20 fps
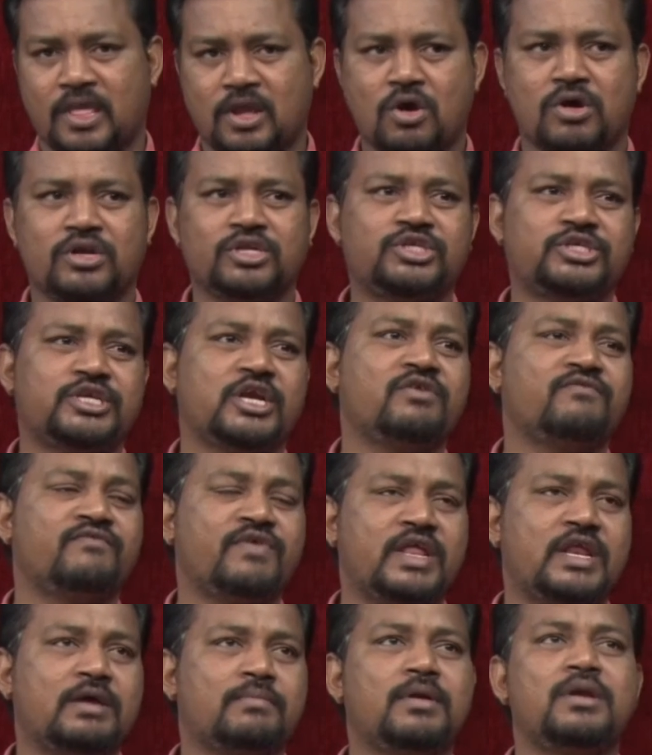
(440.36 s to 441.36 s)
constant
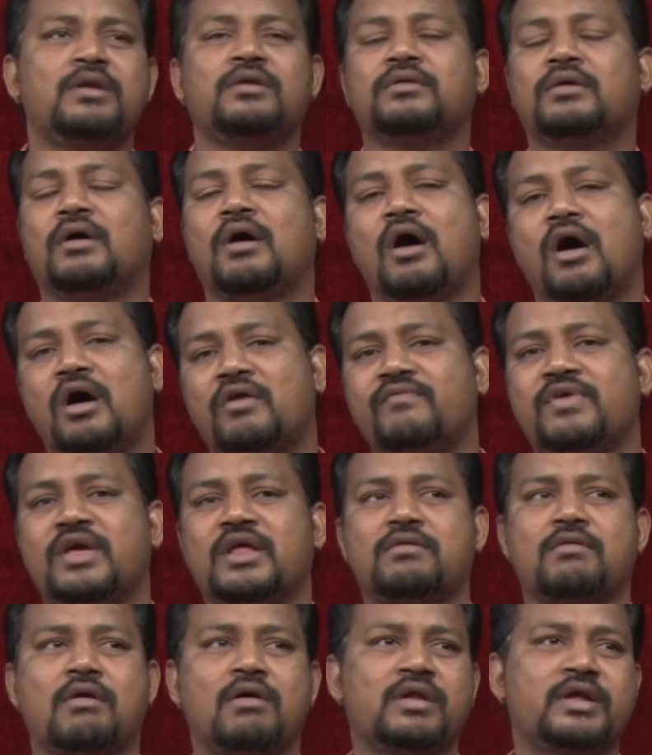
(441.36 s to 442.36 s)
variable or we
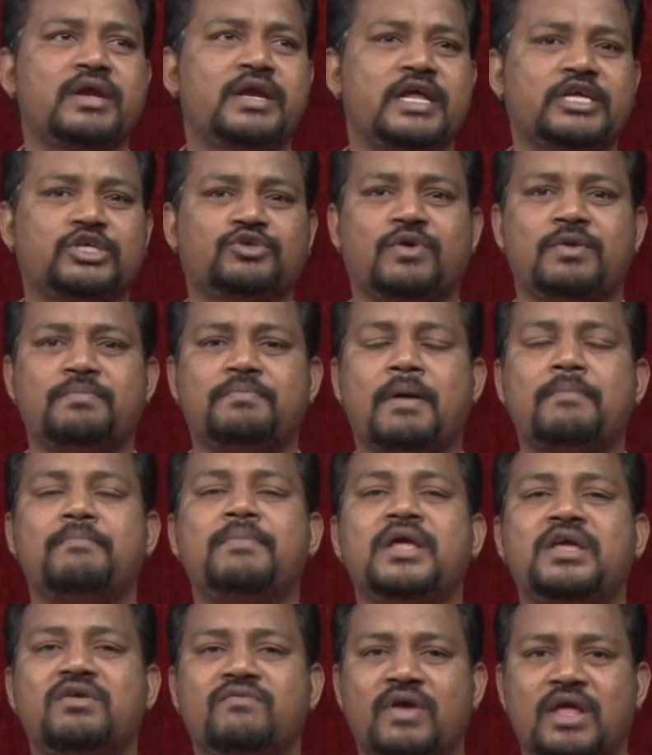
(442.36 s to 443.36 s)
are calling it as one
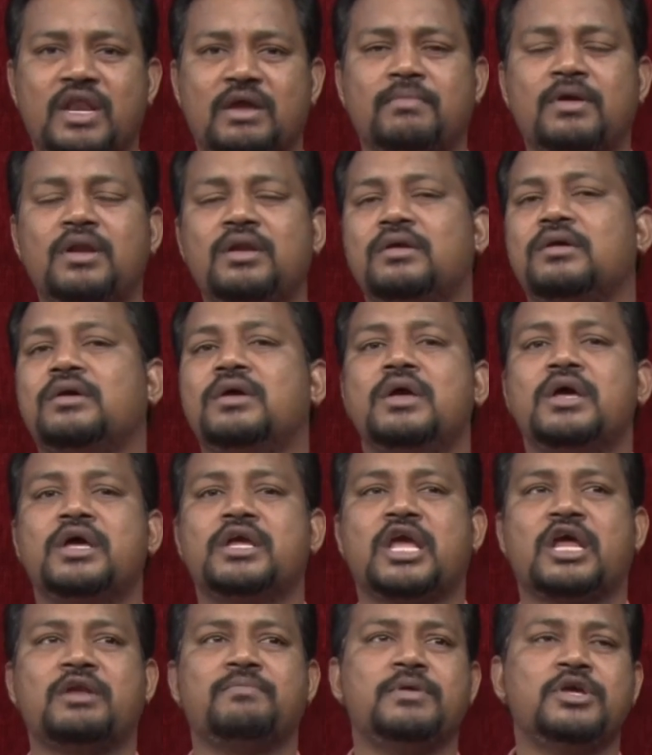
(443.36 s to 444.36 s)
public variable
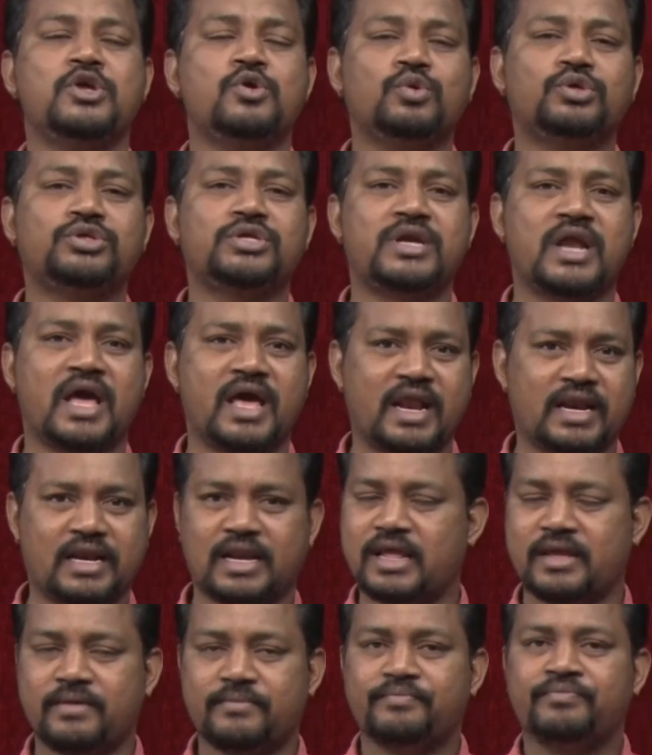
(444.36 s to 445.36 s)
can be used
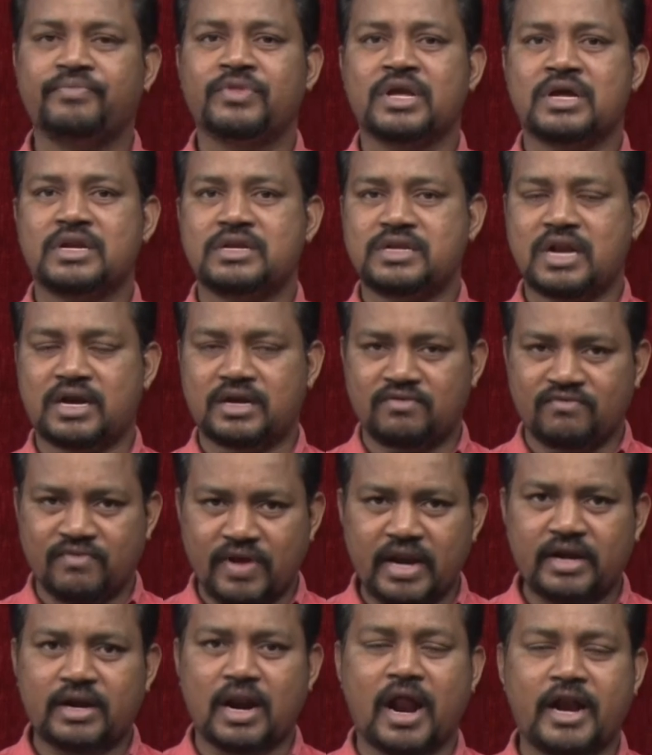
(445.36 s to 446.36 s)
directly. That
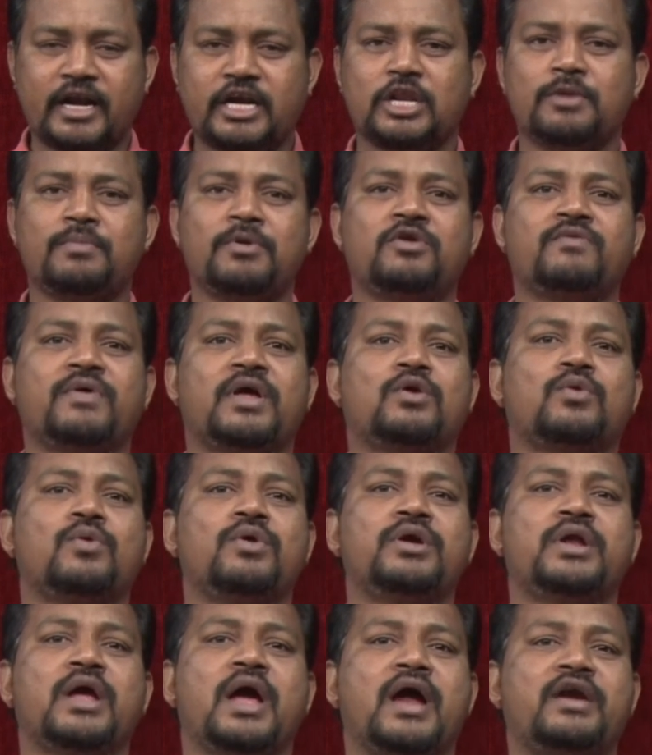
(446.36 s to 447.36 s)
weight attribute we are
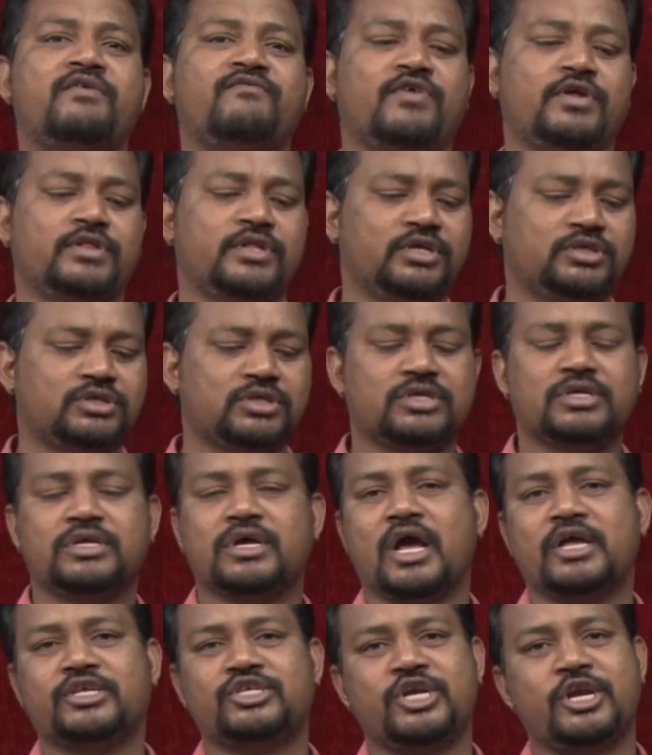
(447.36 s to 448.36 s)
going to add for this
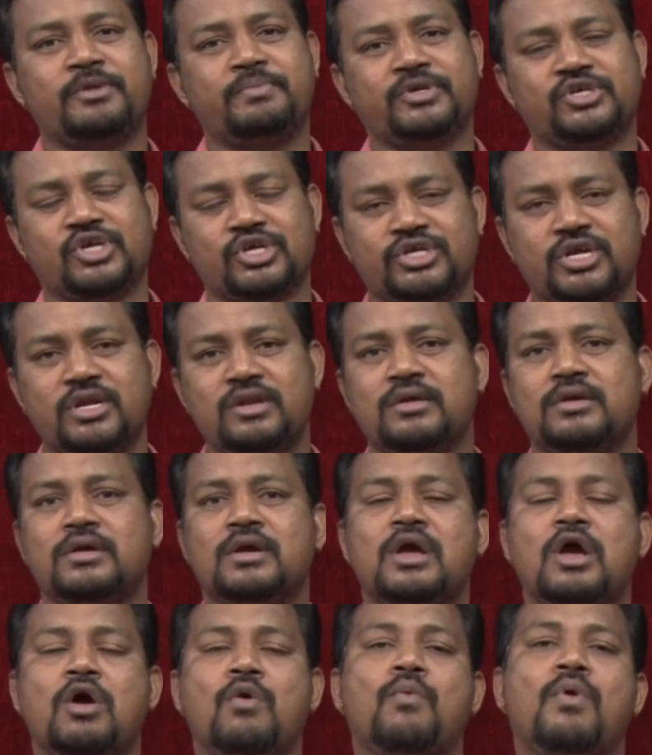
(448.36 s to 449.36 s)
HTTP session
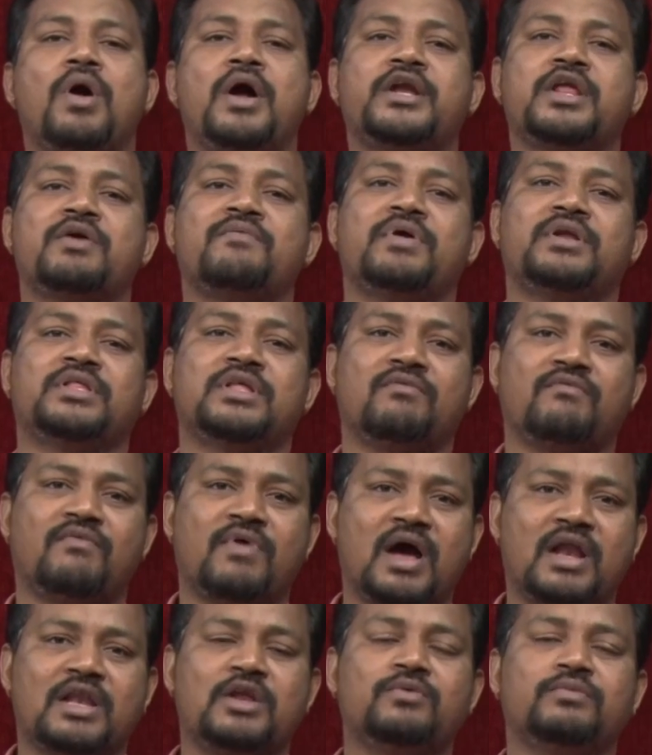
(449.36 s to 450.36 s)
whatever the
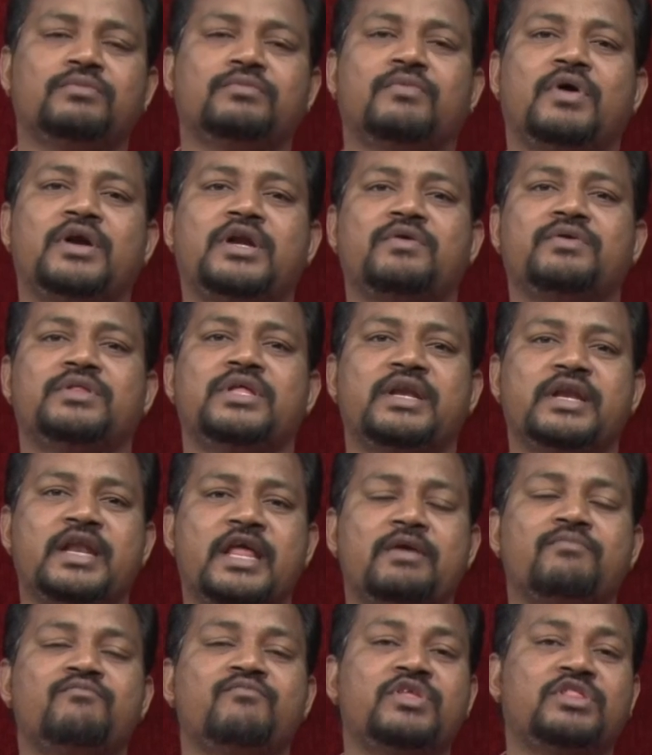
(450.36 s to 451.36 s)
value, whatever the
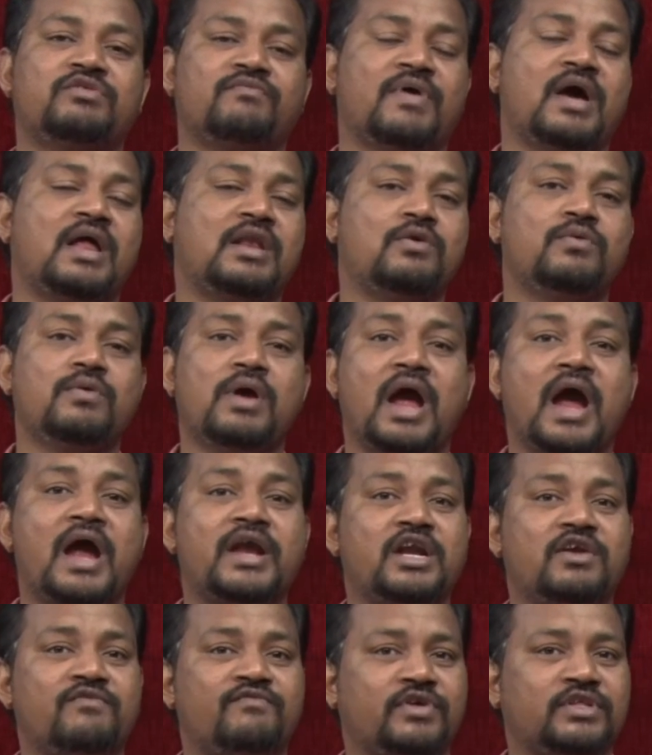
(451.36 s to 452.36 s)
name with value
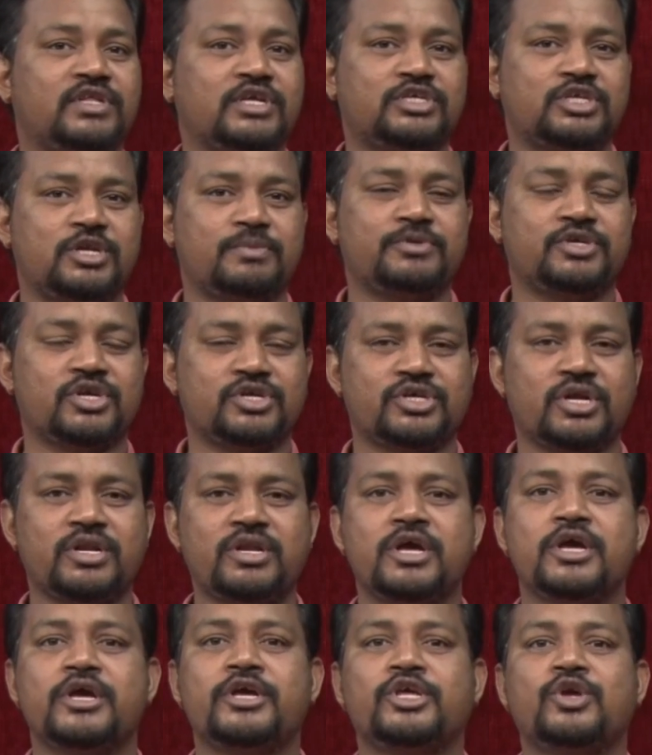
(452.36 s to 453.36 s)
added for the HTTP
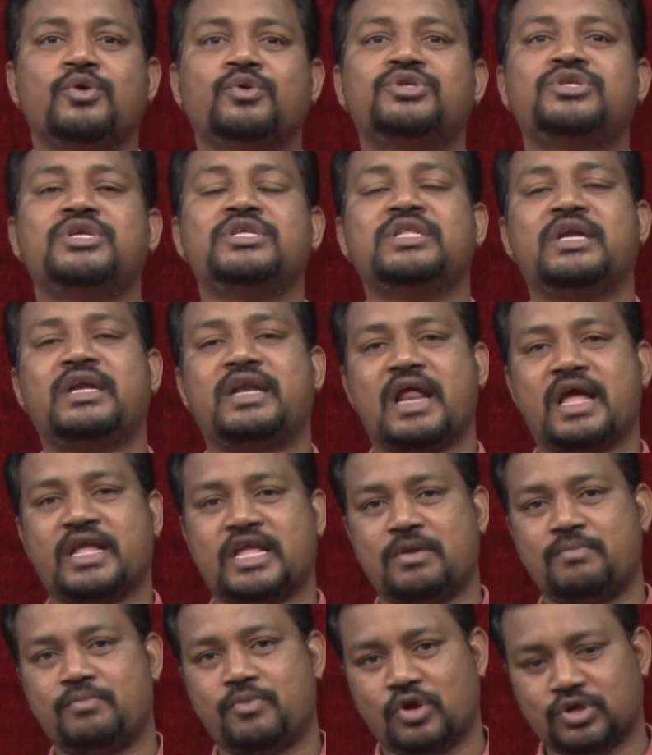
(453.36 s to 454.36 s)
session used in the
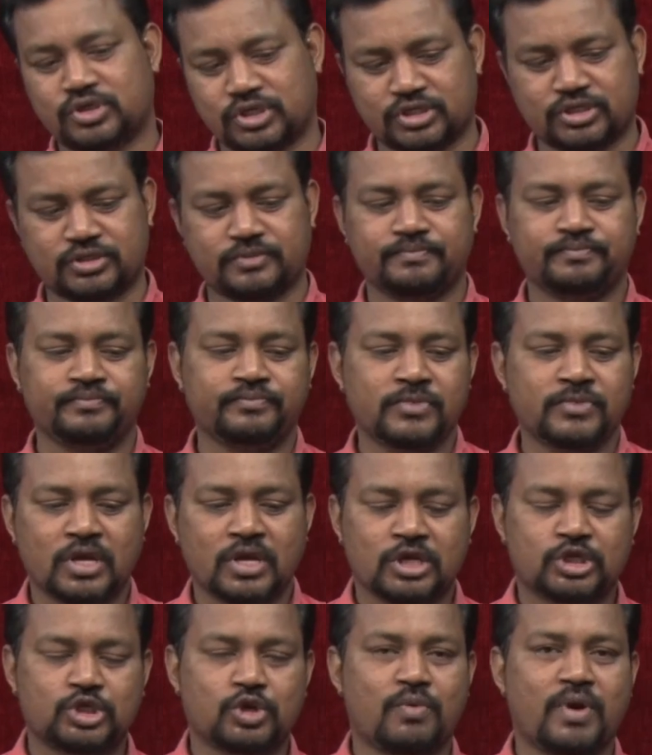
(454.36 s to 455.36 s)
tracking process.
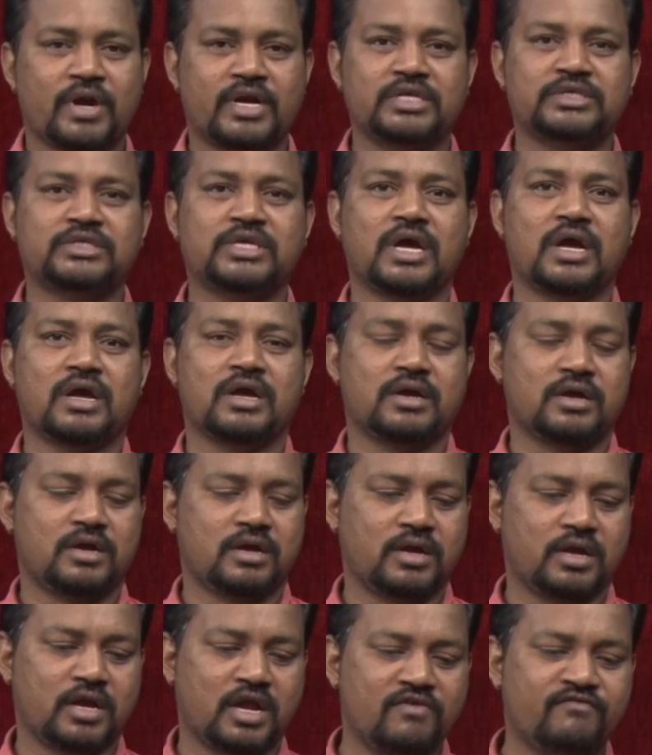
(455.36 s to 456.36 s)
So, what is the
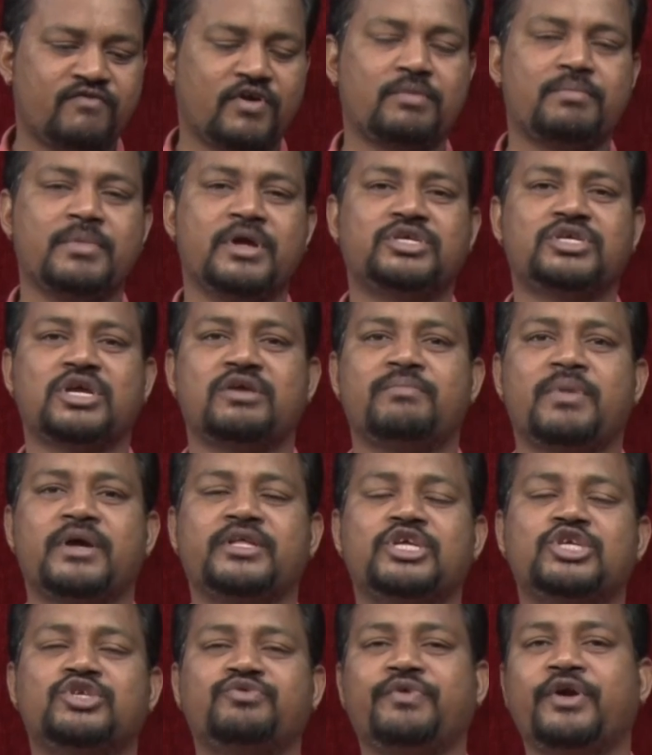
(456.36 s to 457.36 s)
information by
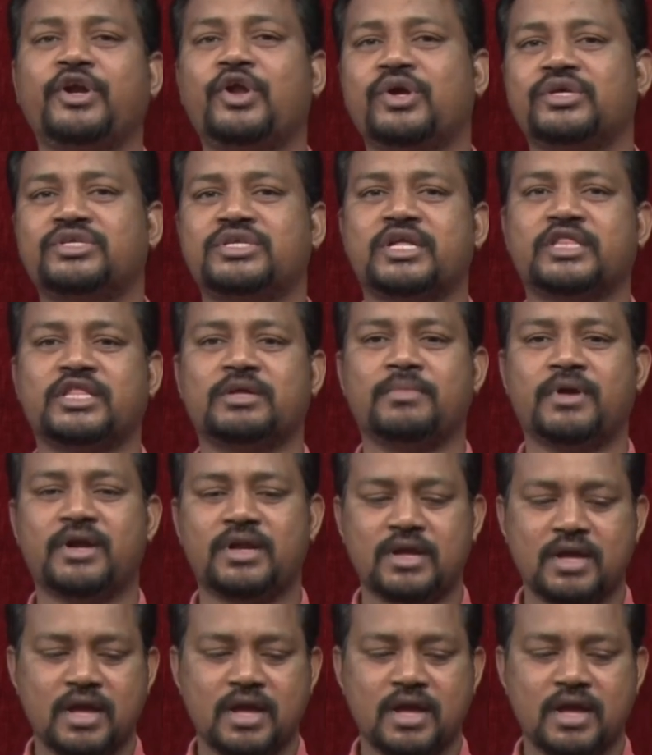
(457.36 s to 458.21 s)
this video is nothing but